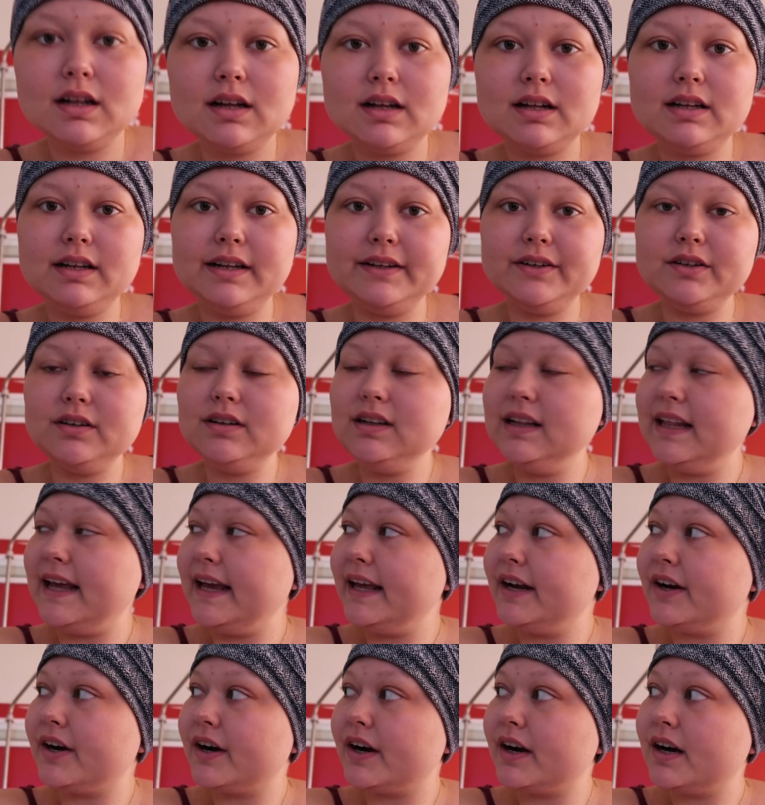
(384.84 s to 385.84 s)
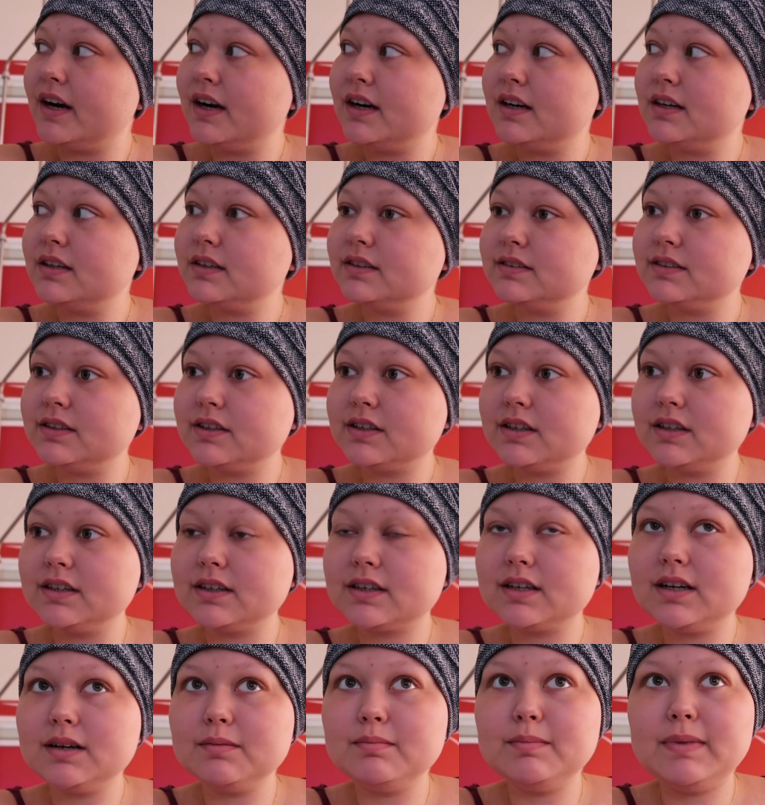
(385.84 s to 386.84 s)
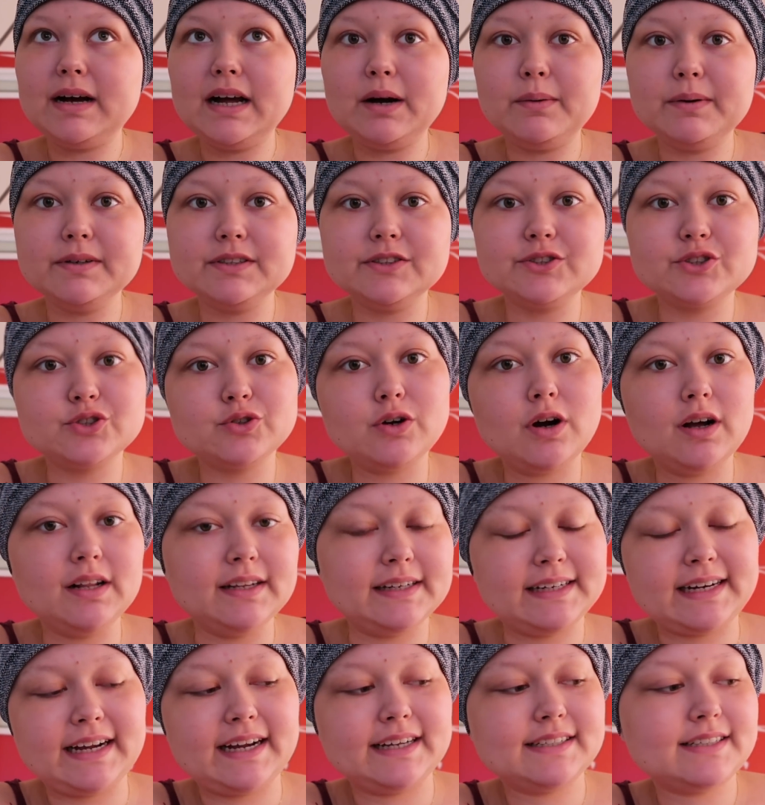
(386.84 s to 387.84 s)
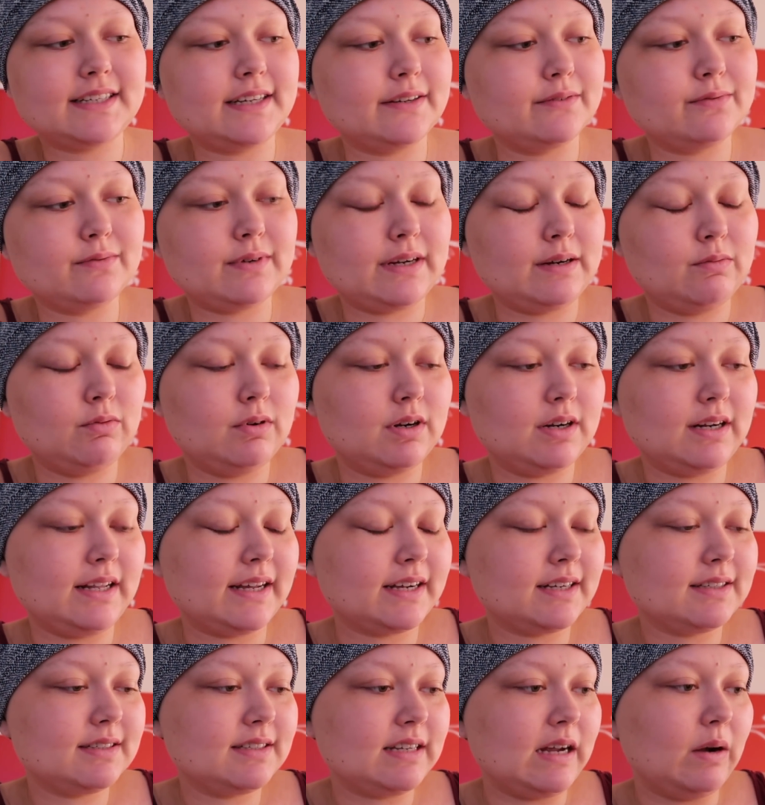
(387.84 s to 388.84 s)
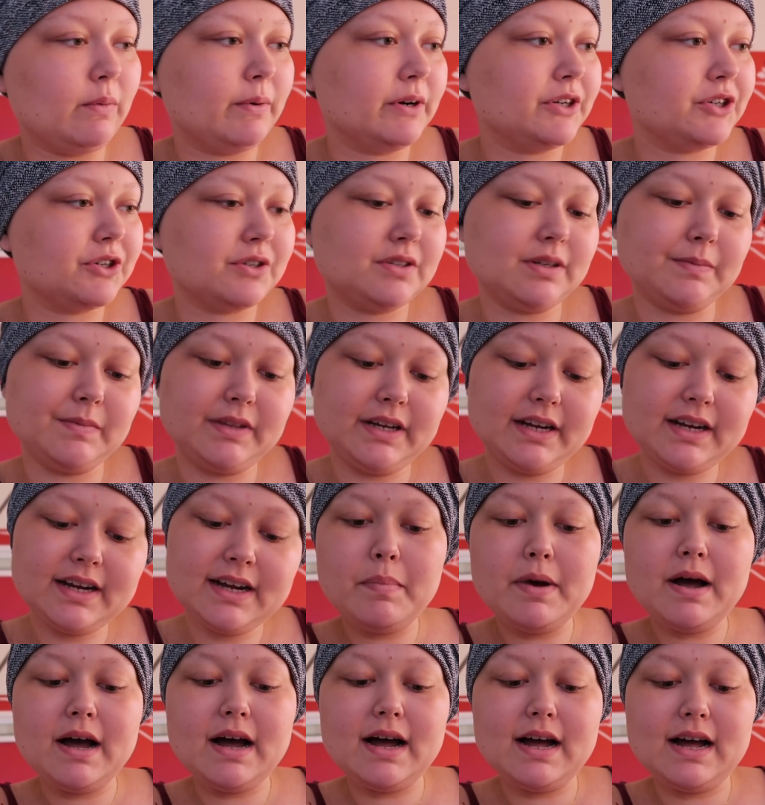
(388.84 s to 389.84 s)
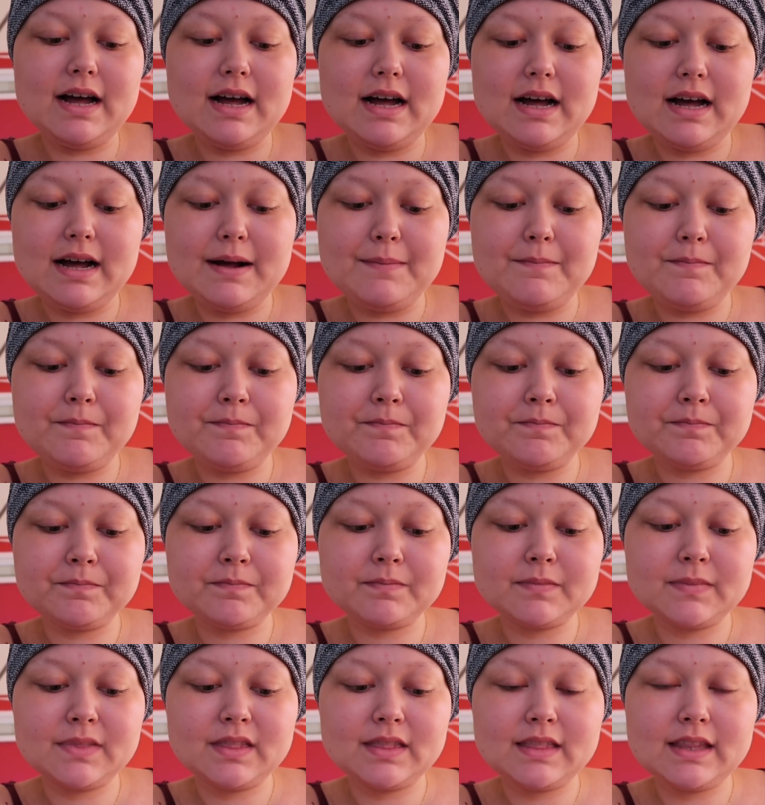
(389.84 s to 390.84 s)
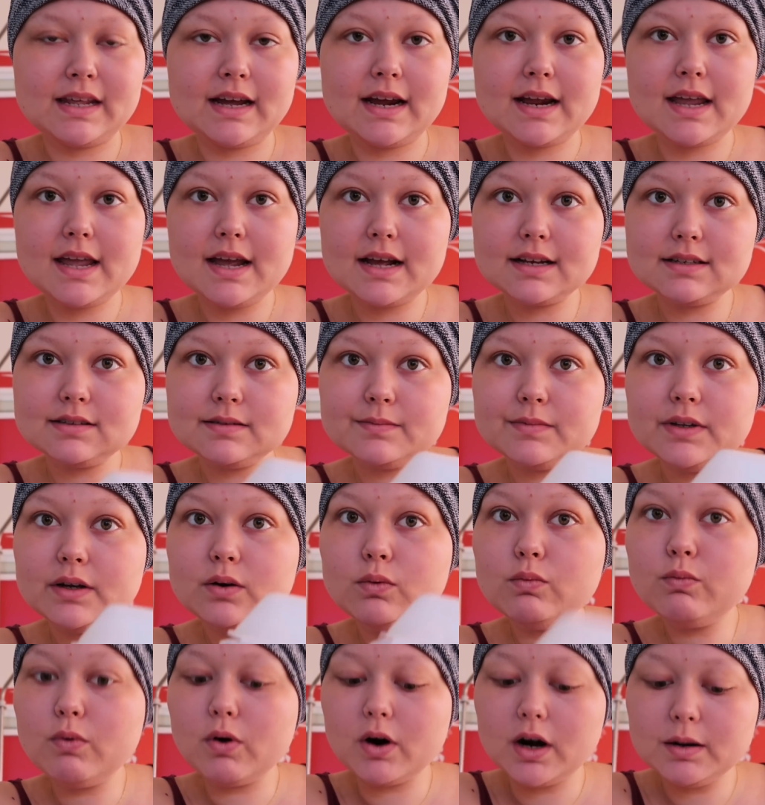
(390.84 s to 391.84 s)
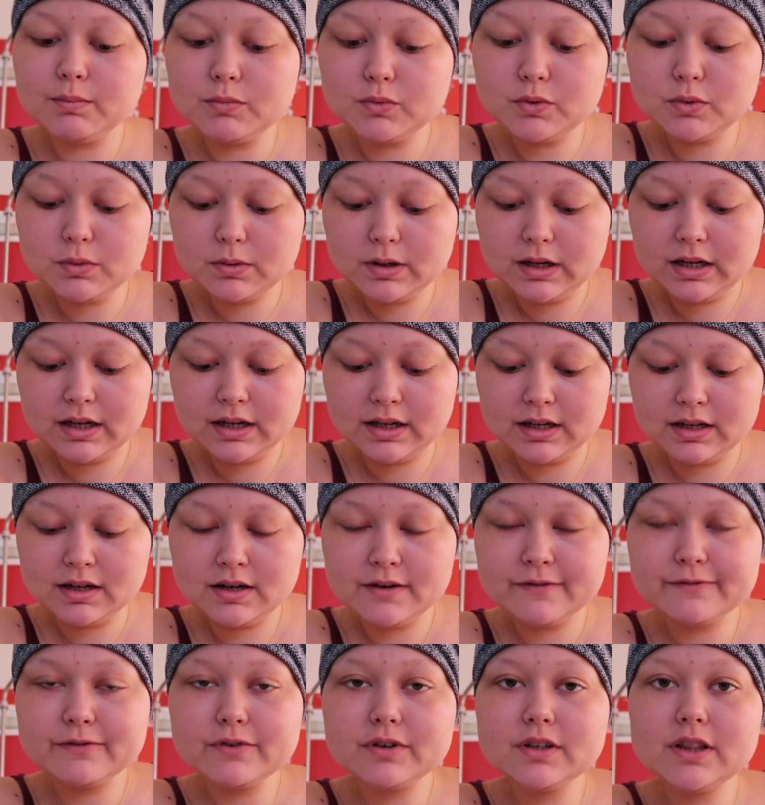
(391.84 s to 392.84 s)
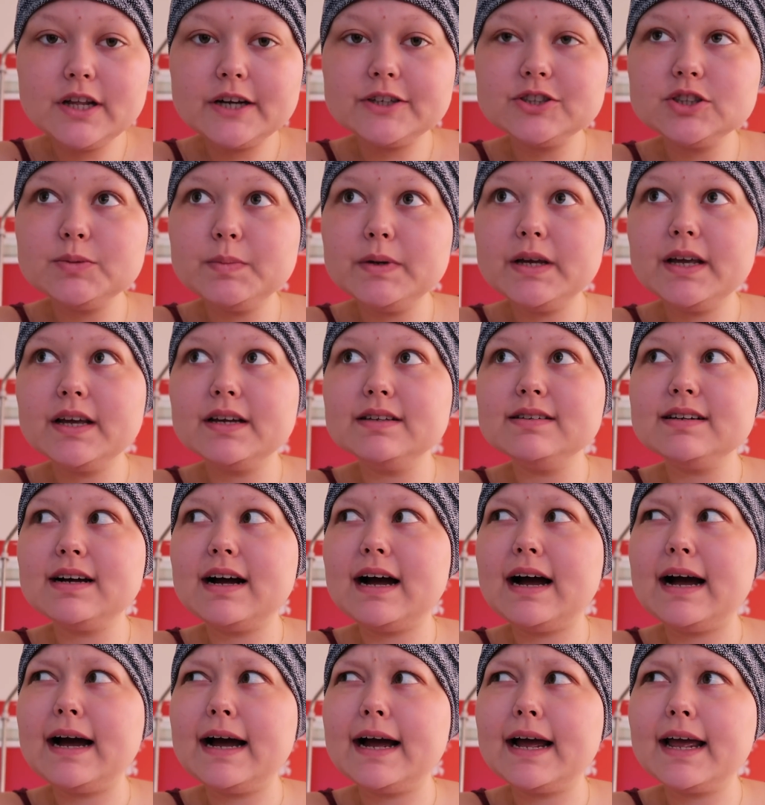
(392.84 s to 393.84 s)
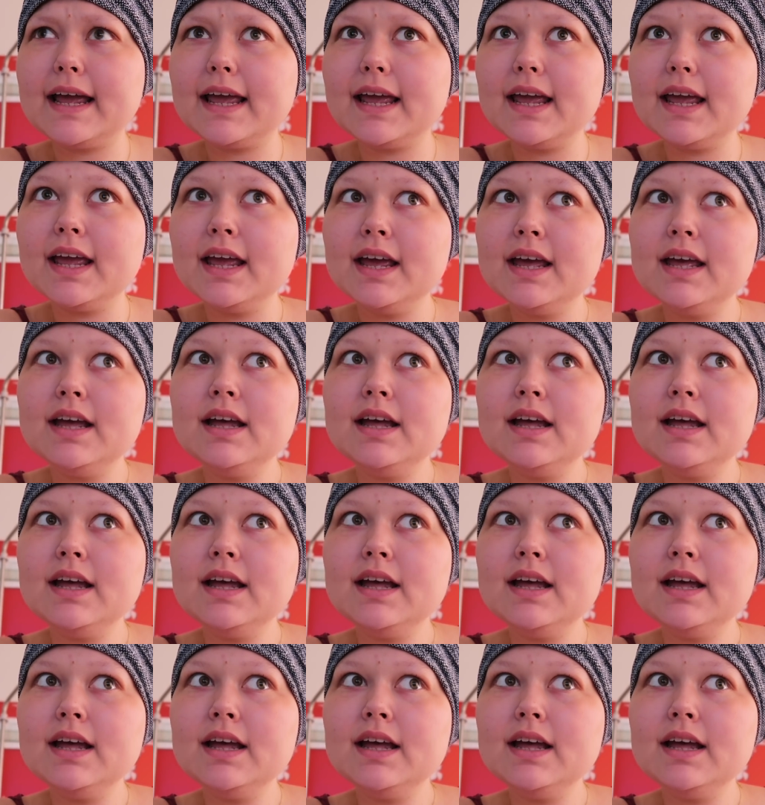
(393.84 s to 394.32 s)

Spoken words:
a little later they're gonna come by with a trolley and ask if I want like a sandwich or something. But I get something warm for lunch because I